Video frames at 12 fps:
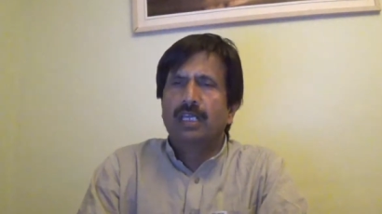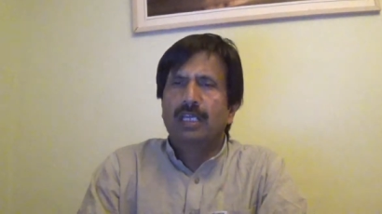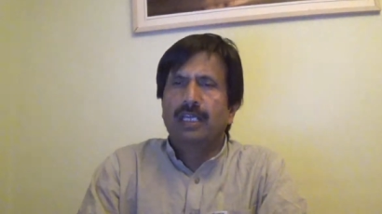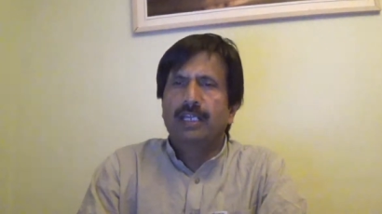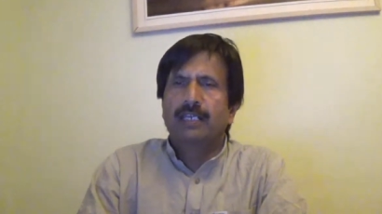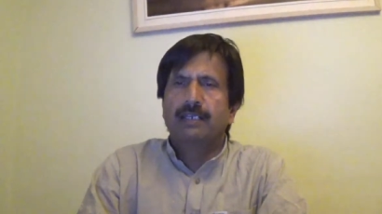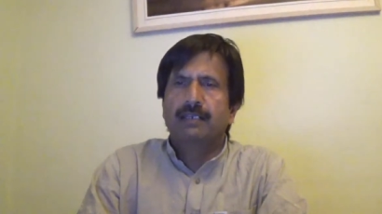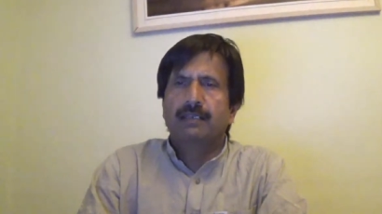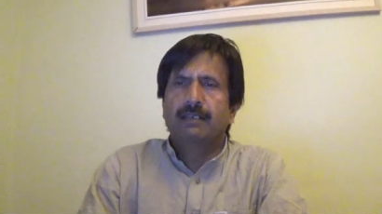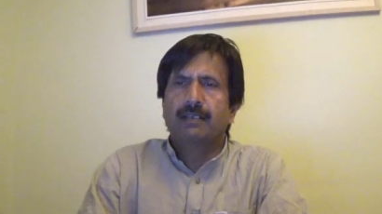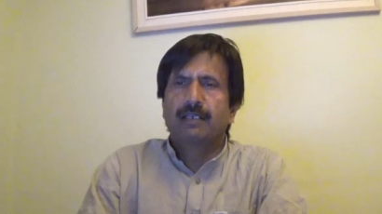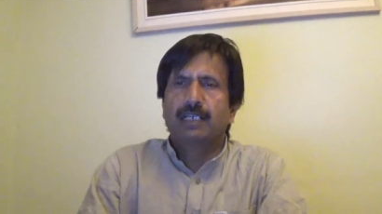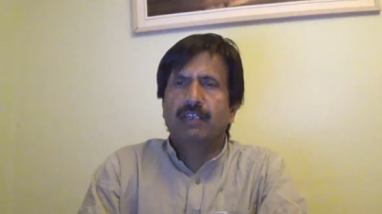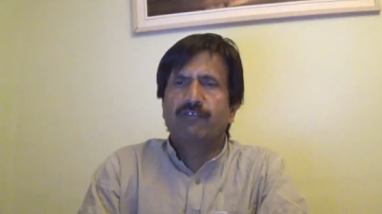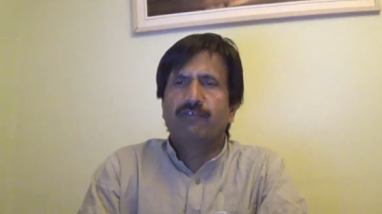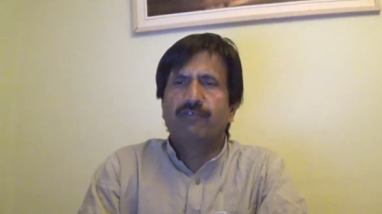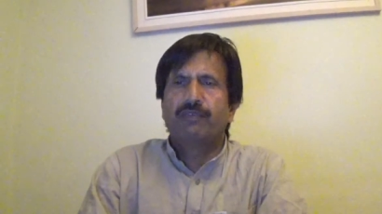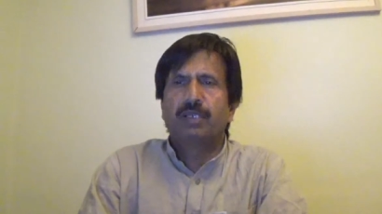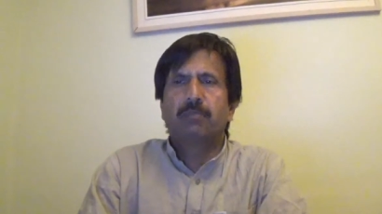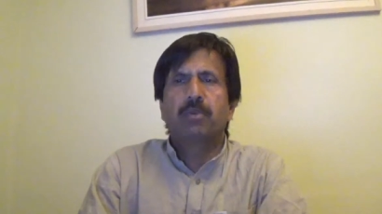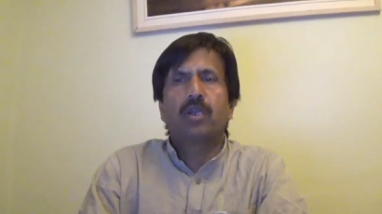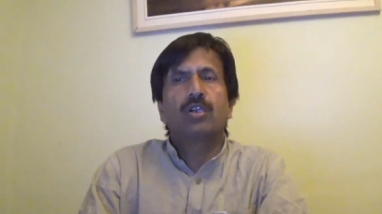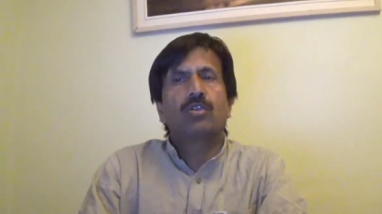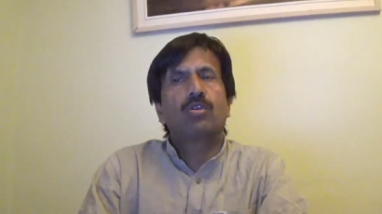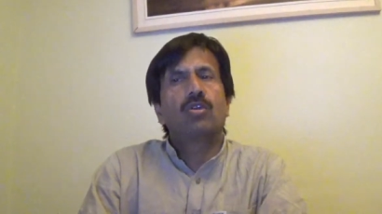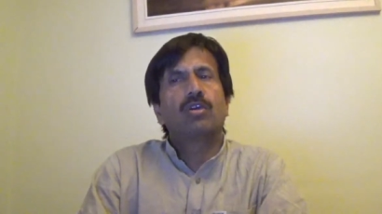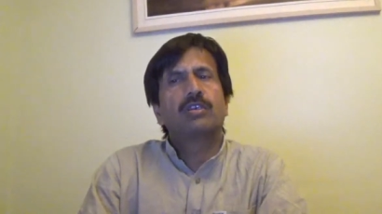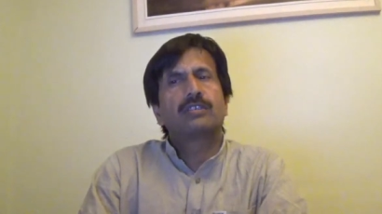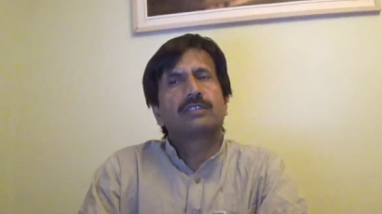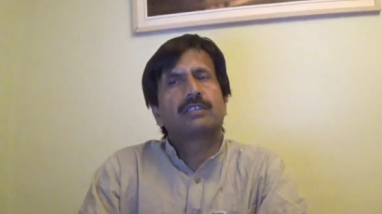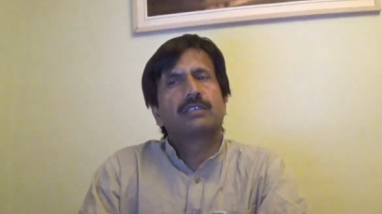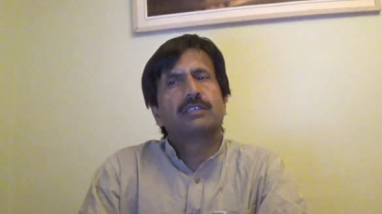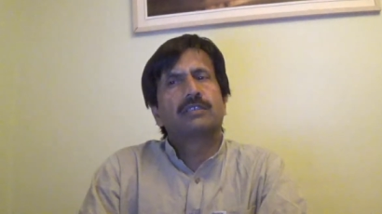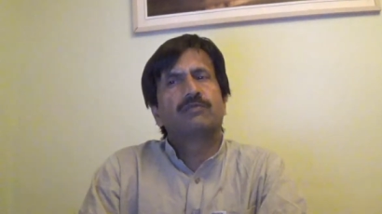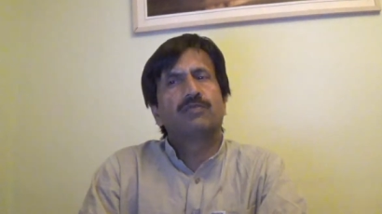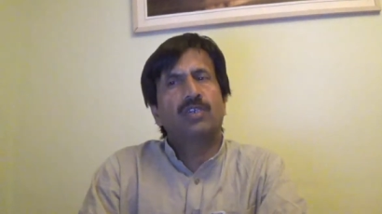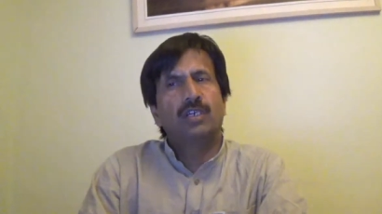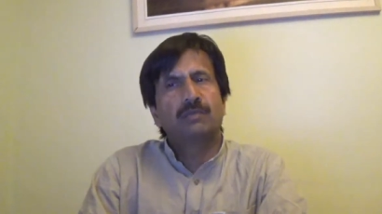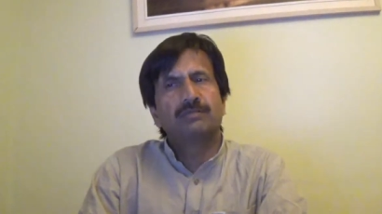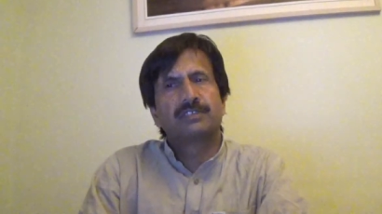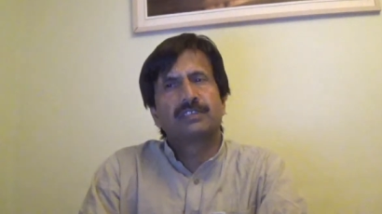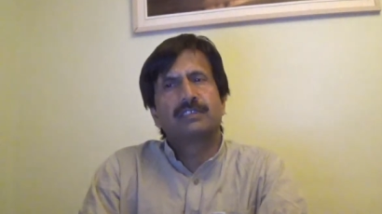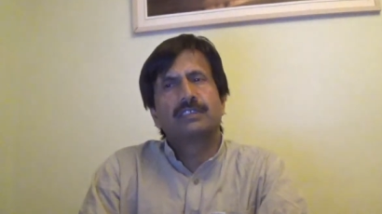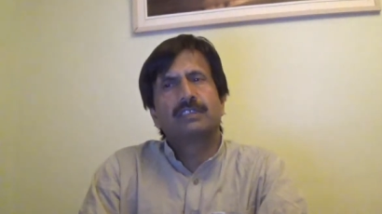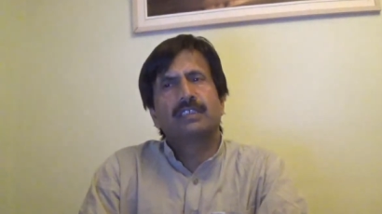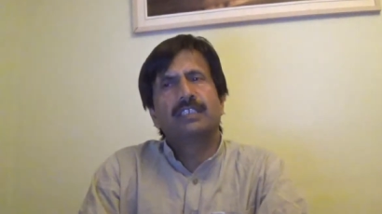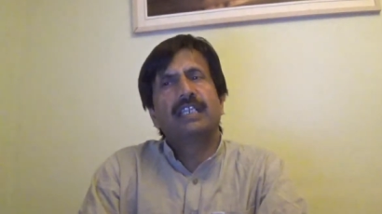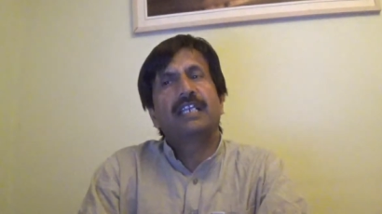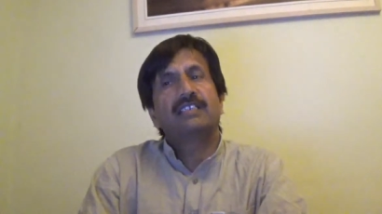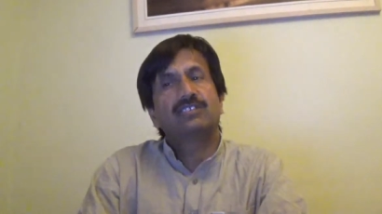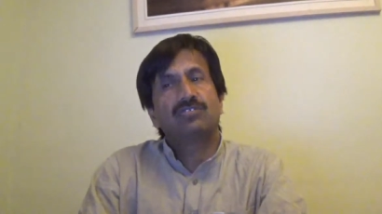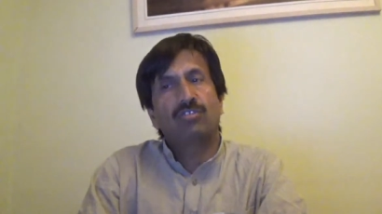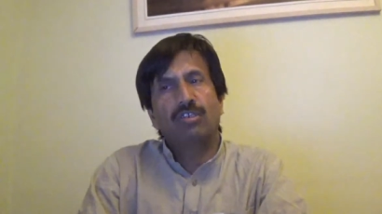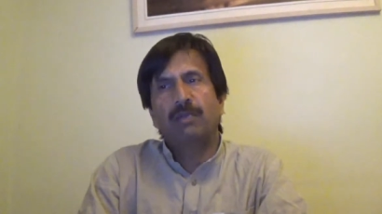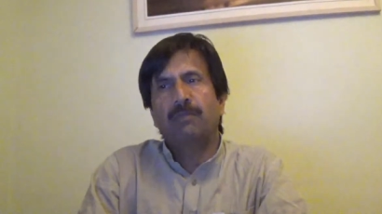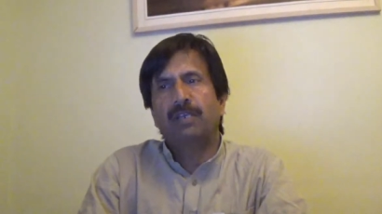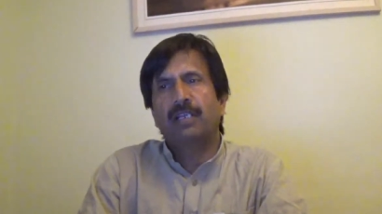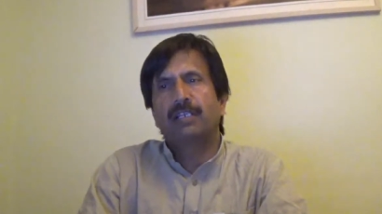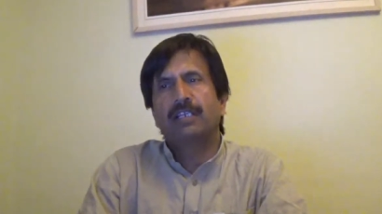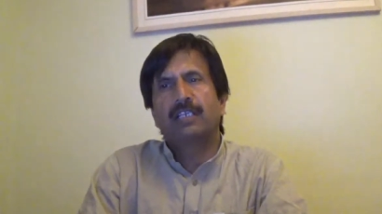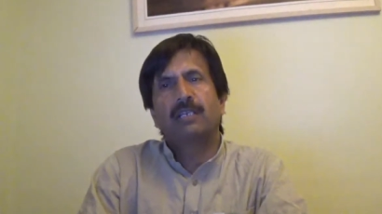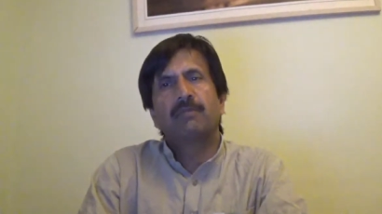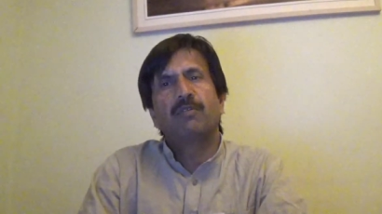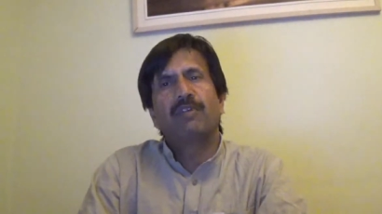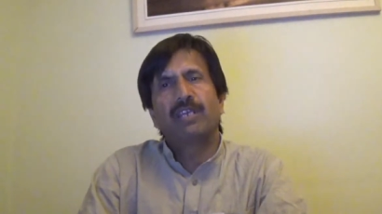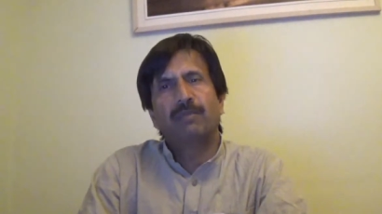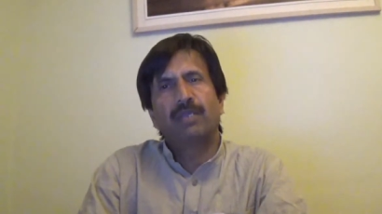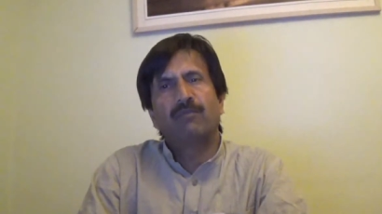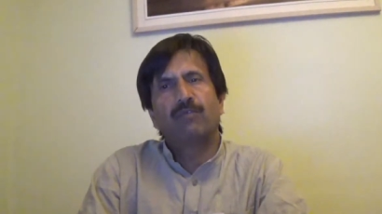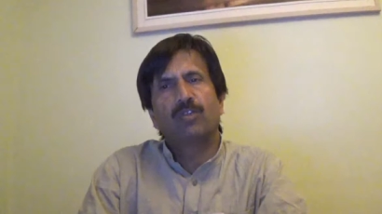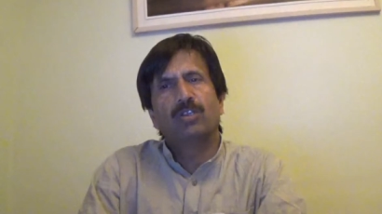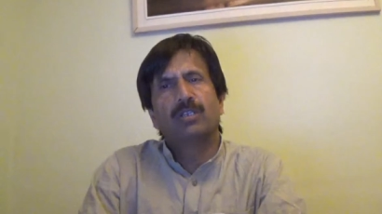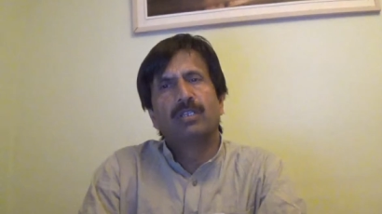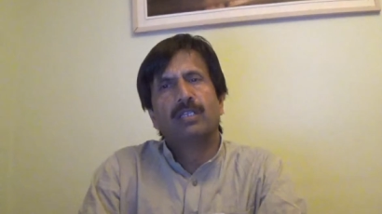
and uh, if a blood clot uh, forms in an external hemorrhoid, it can be very painful